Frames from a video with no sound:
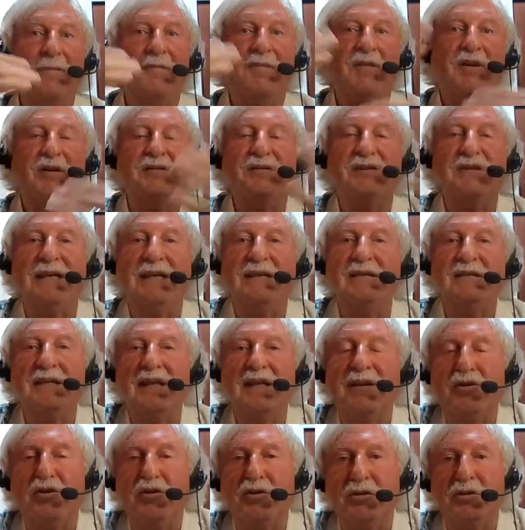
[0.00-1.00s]
there's things
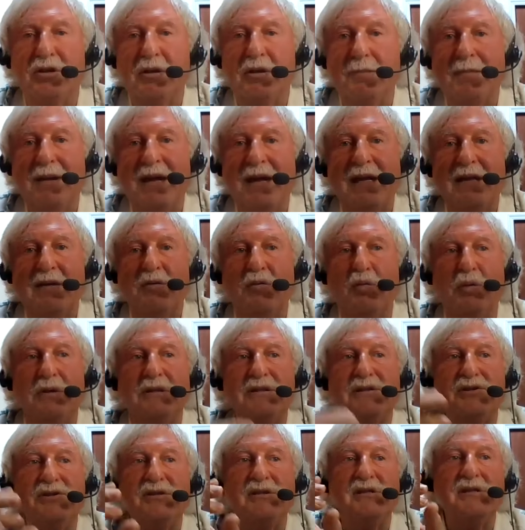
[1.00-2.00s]
like Curamed,
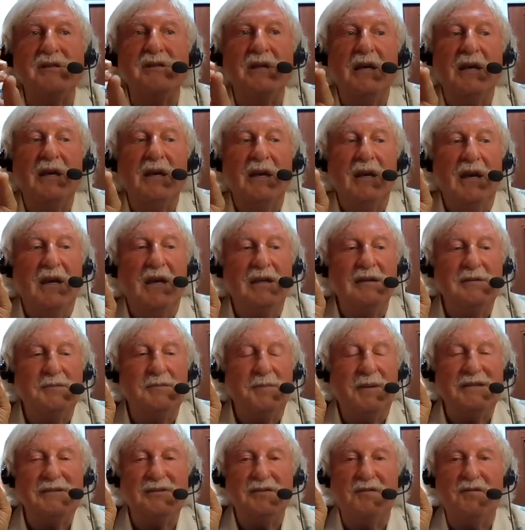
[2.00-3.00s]
which is a
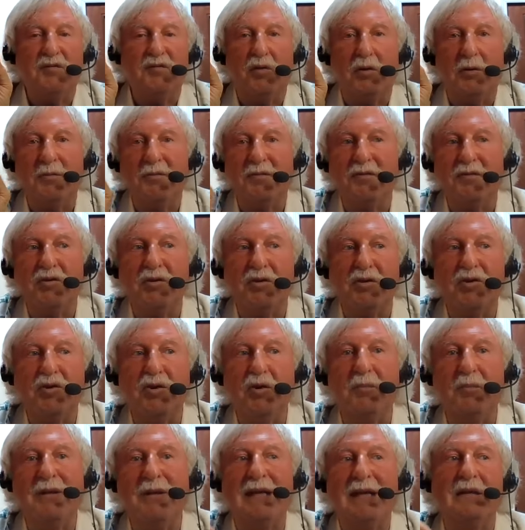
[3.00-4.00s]
special form of
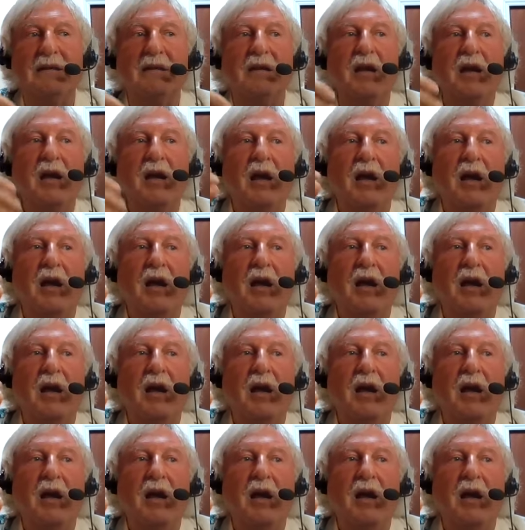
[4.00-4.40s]
curcumin.